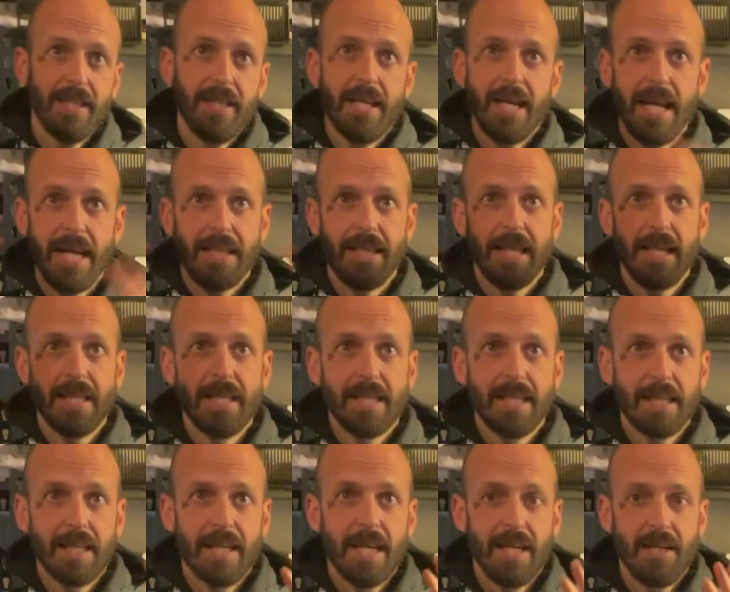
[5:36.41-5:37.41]
had like a
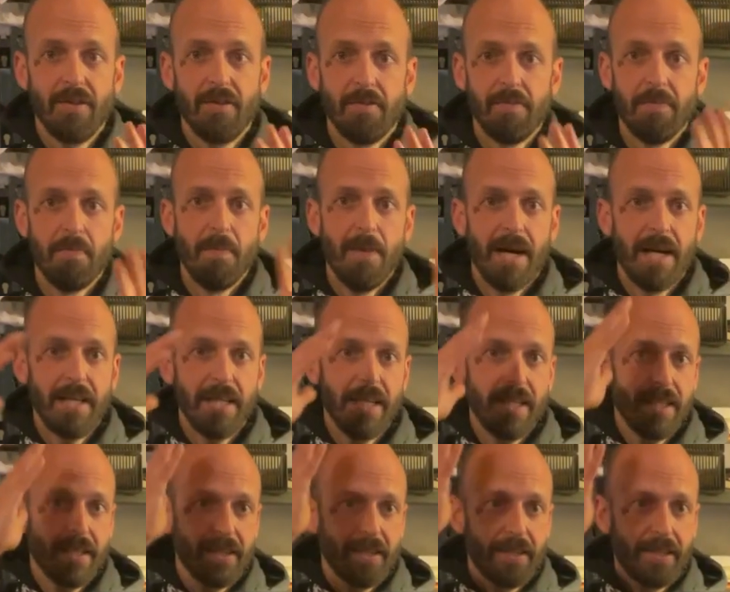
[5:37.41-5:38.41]
kind of
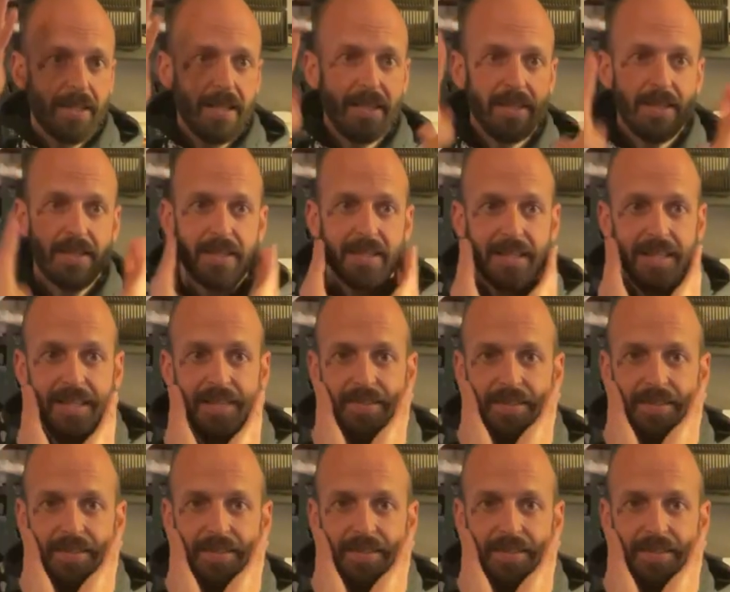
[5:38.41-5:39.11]
body that his